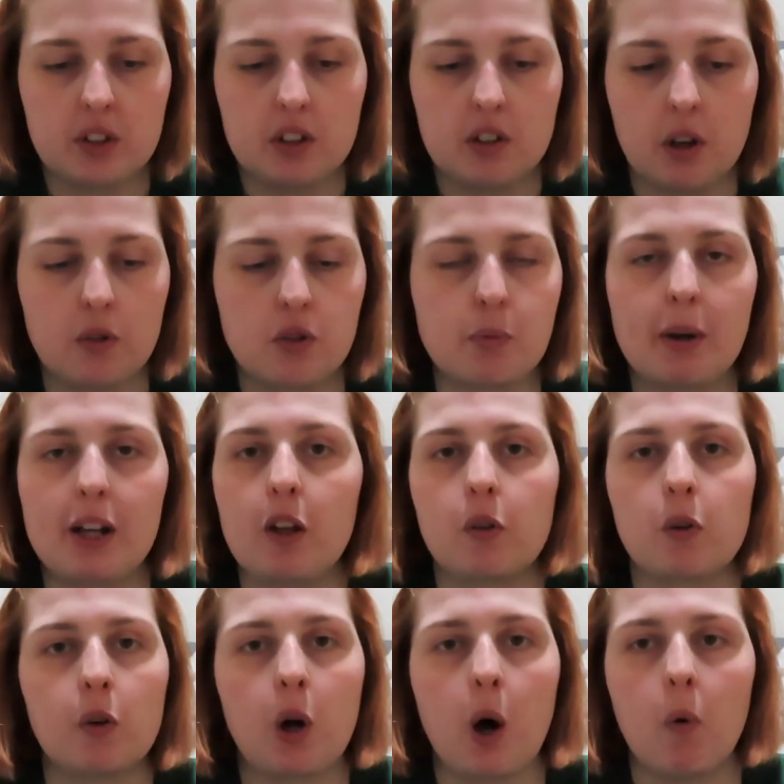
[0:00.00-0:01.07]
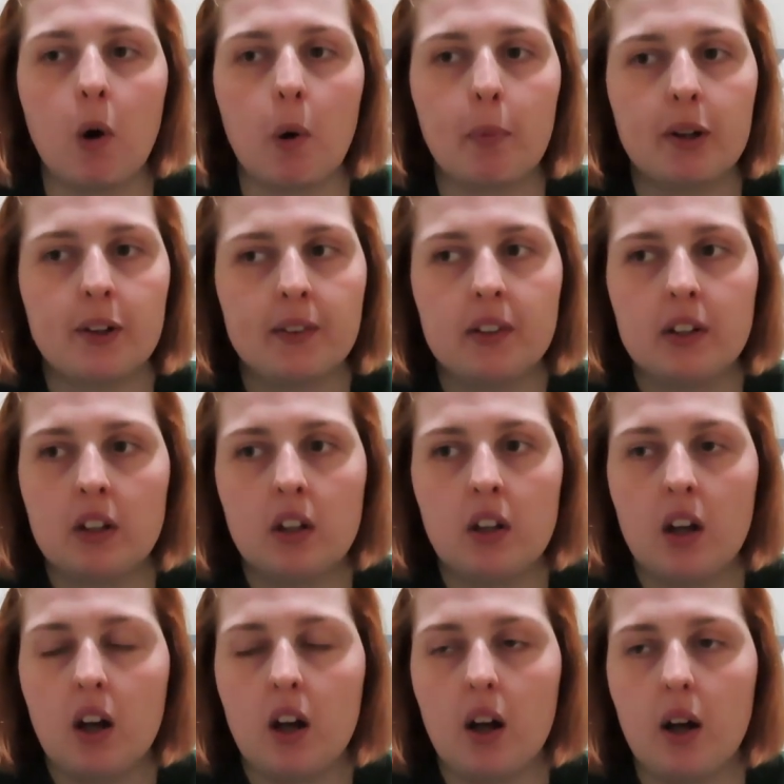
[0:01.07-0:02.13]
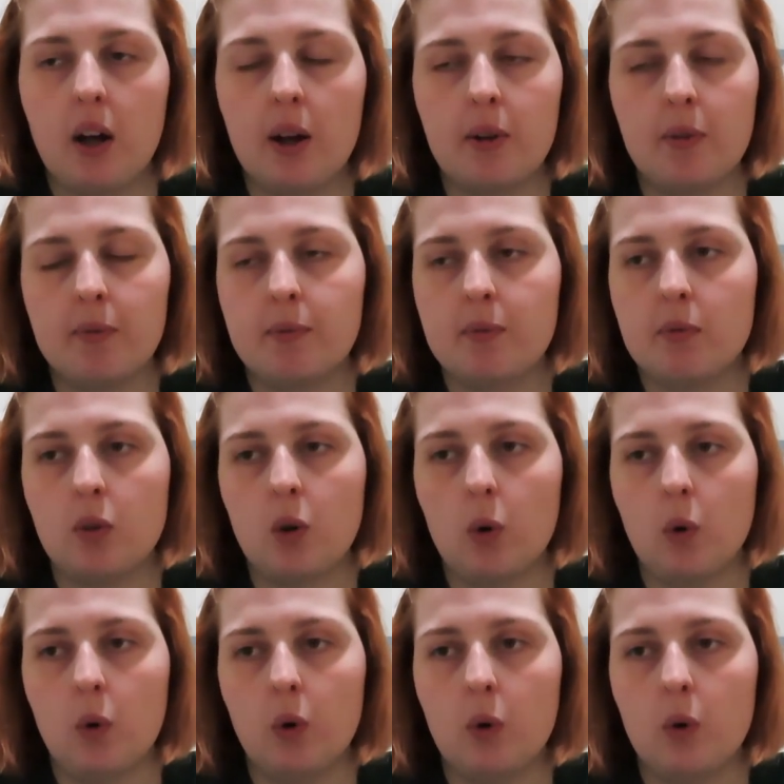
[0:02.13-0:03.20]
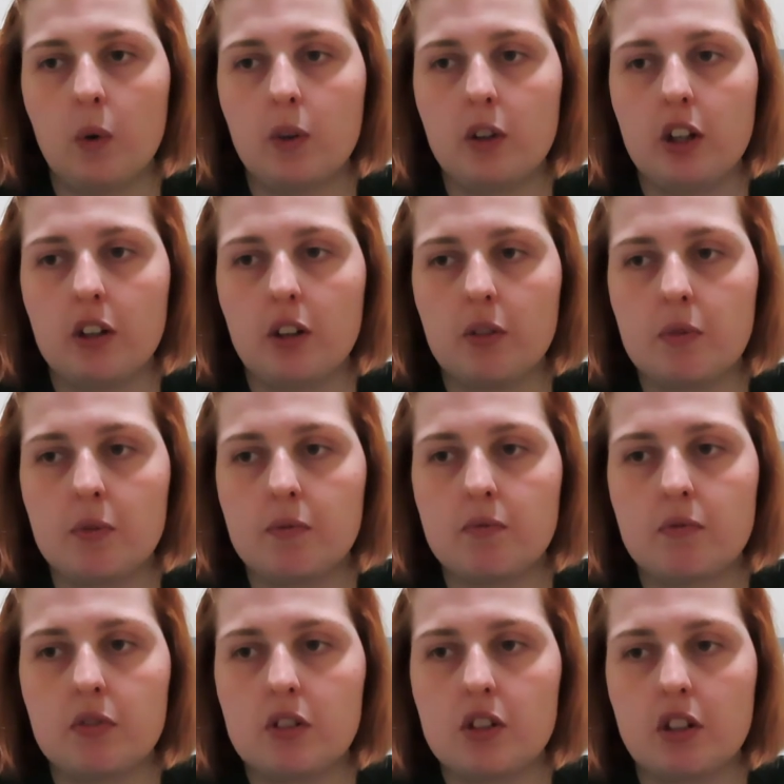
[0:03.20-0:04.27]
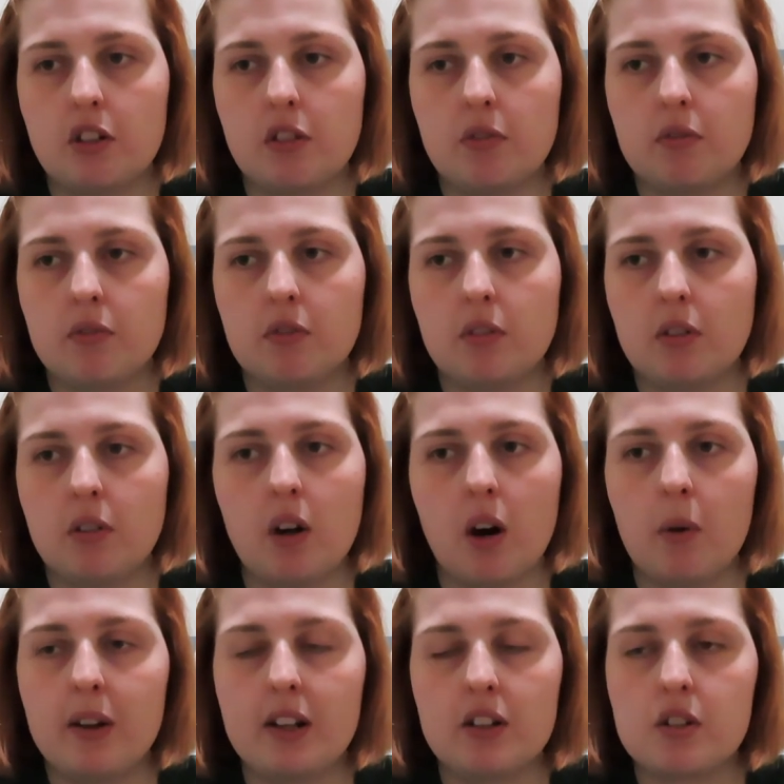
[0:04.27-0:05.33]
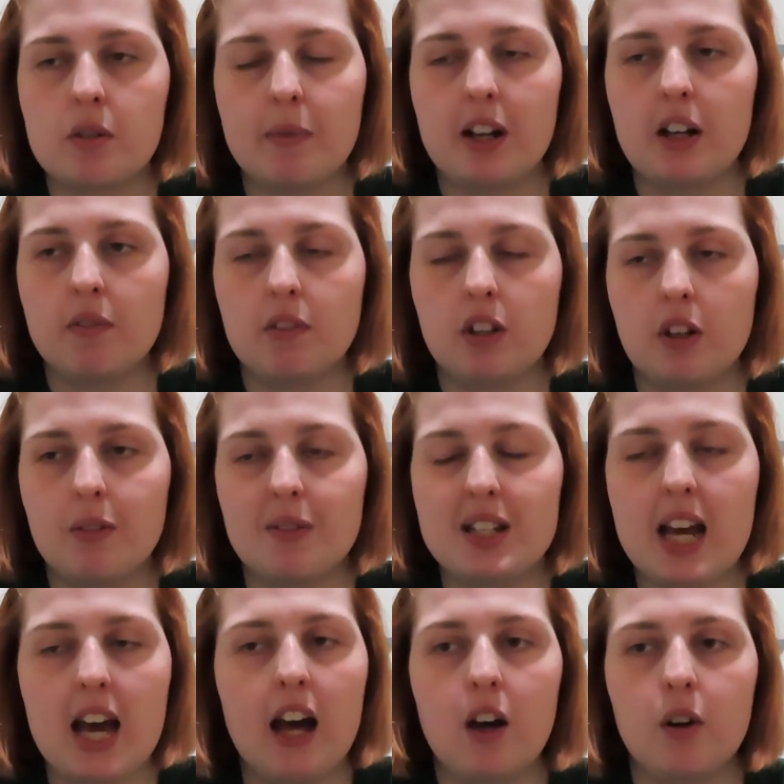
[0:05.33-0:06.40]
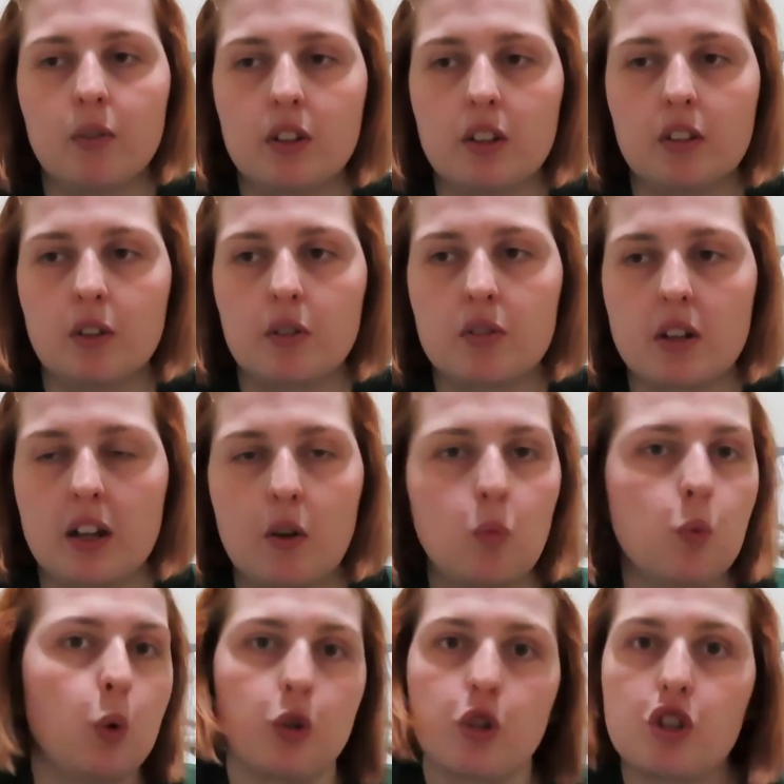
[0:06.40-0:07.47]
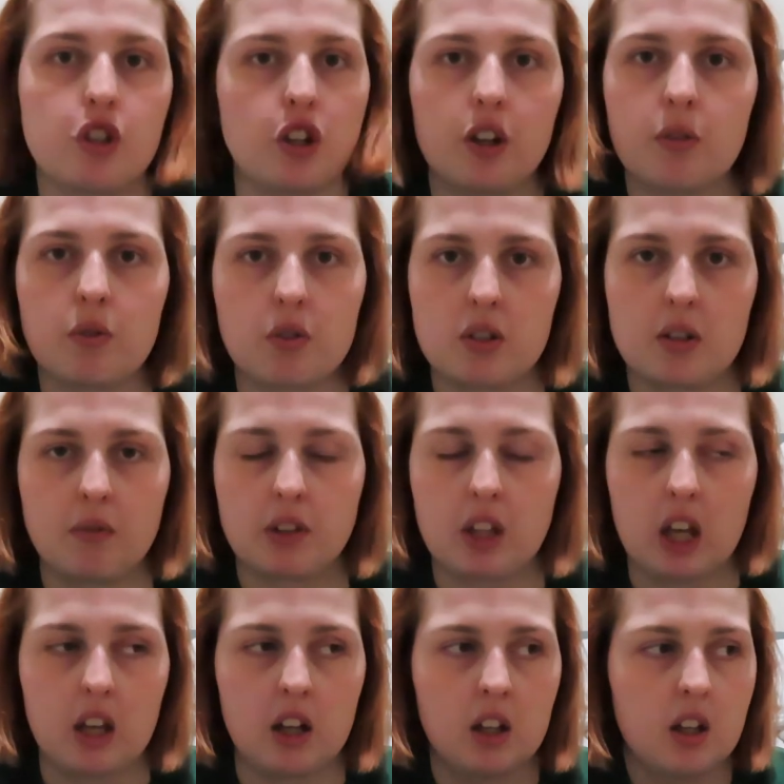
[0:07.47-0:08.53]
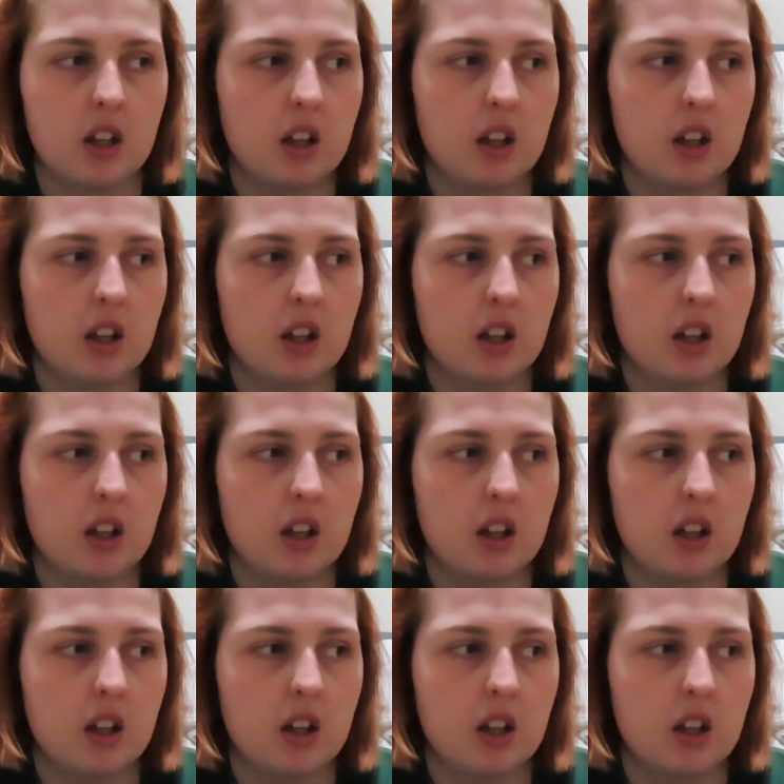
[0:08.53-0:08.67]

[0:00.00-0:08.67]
go to my local co-op, or, you know, to go into my, you know, town and go to like Waterstones or something.